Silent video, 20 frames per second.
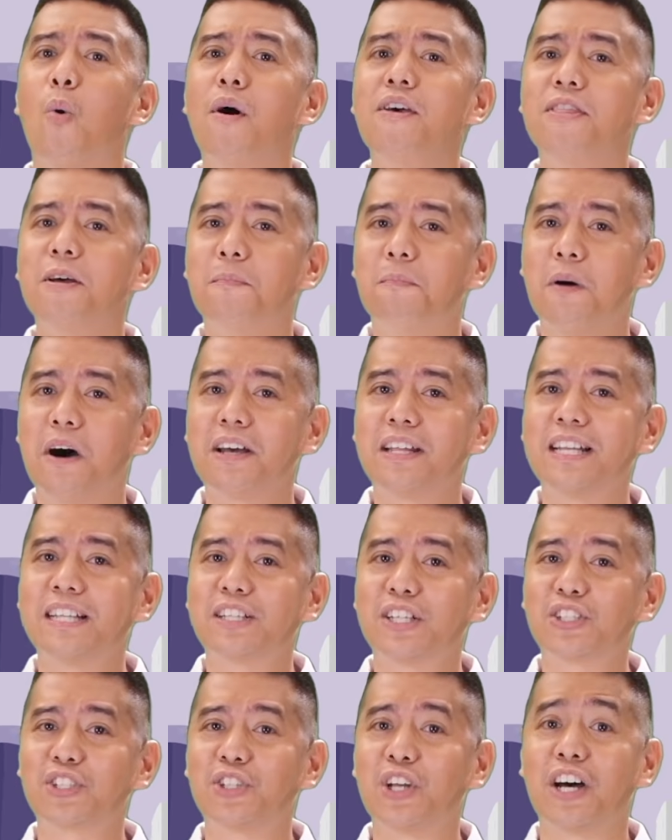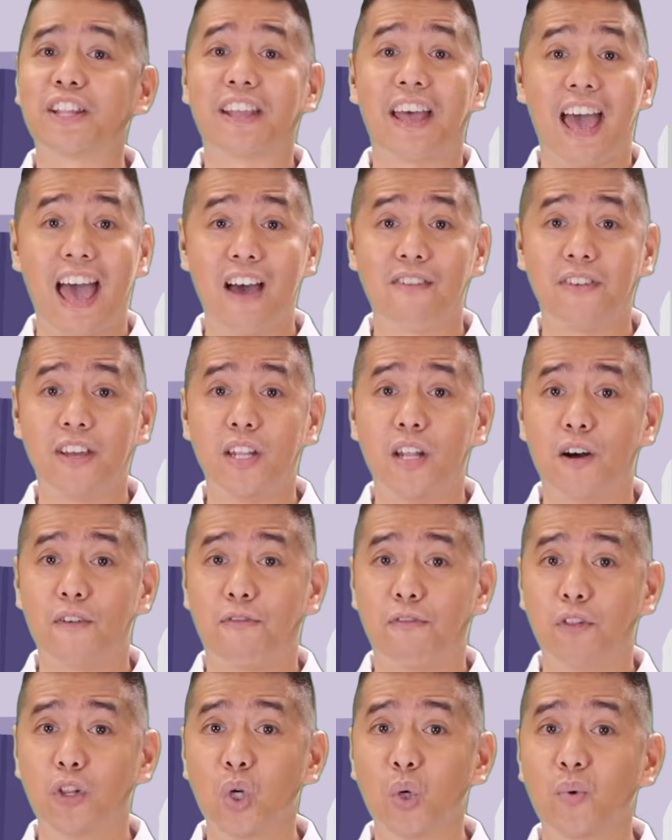when the body does not have
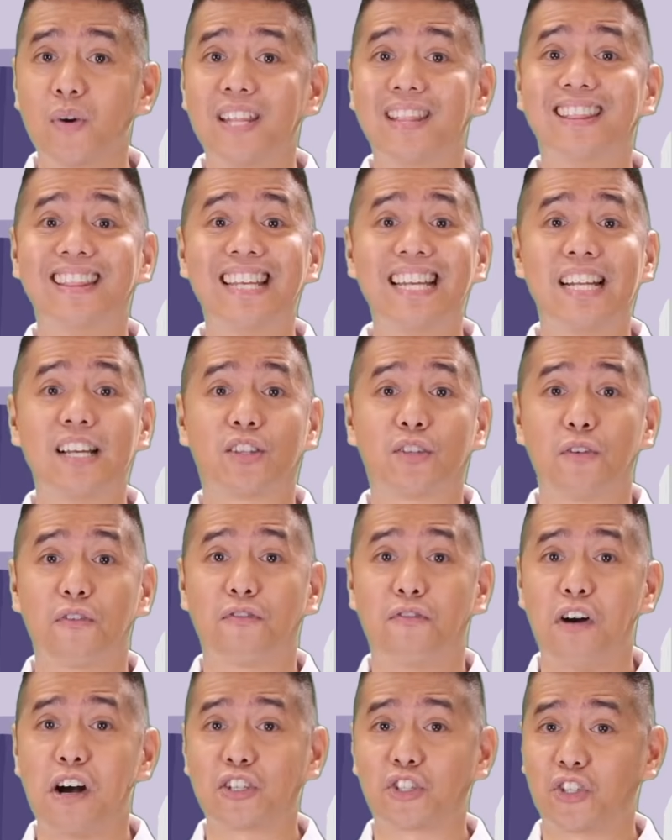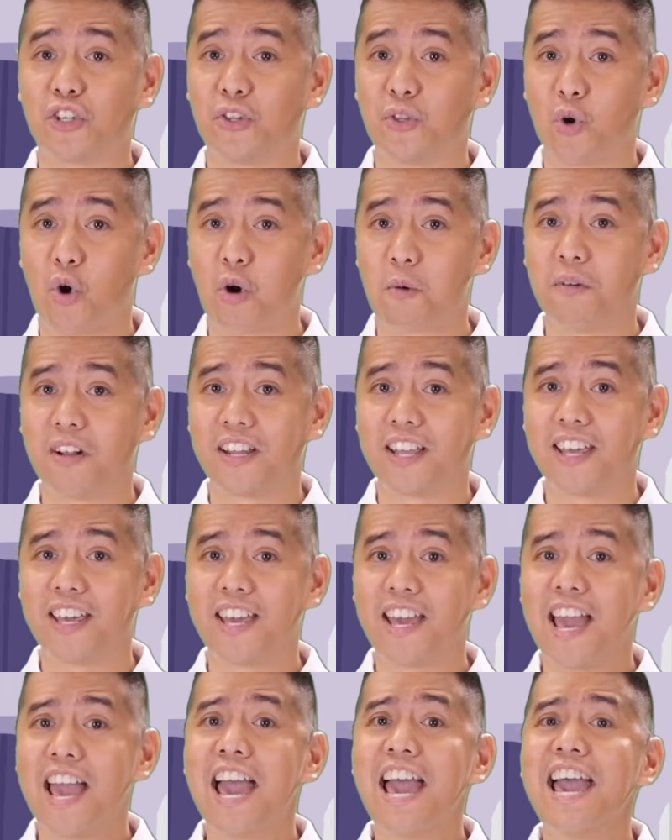enough fluid needed to function normally,
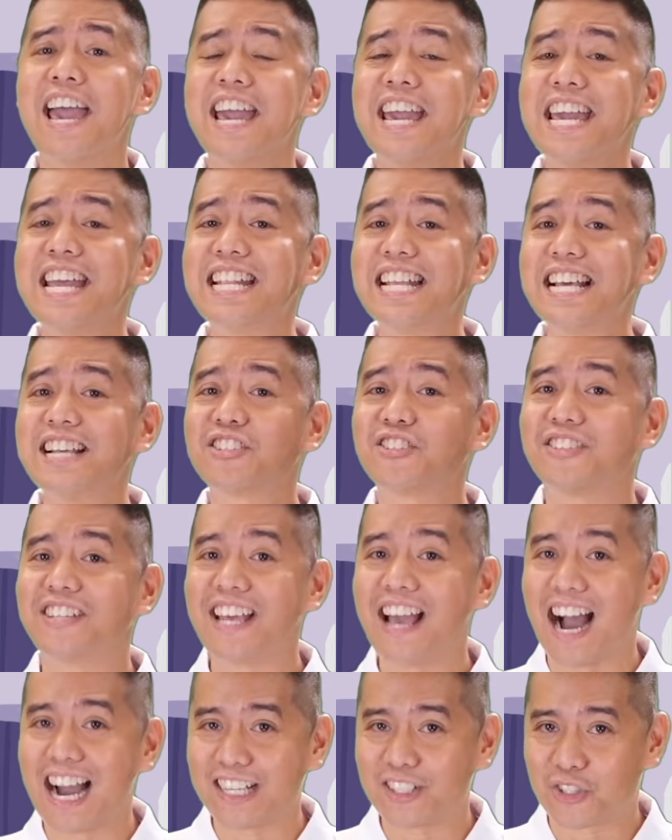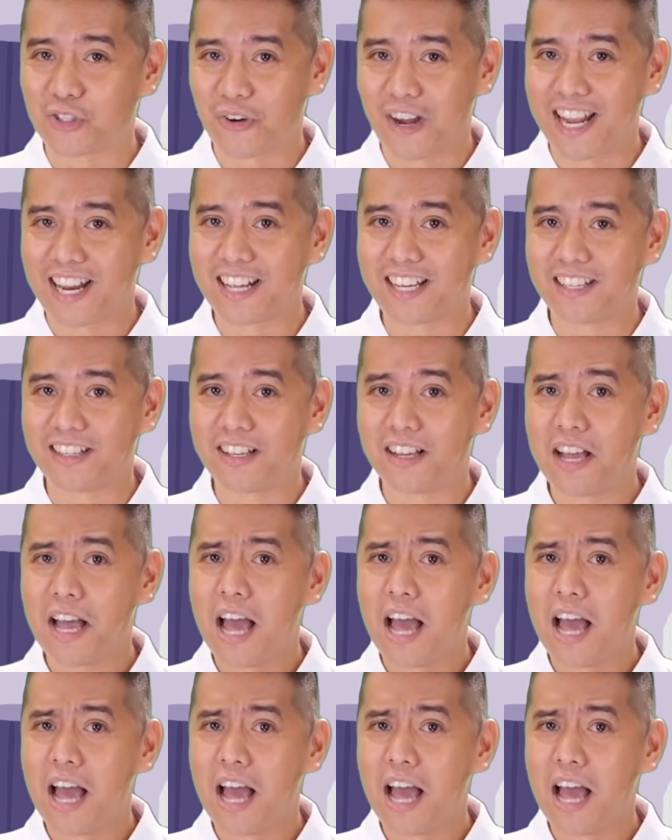it is dehydrated.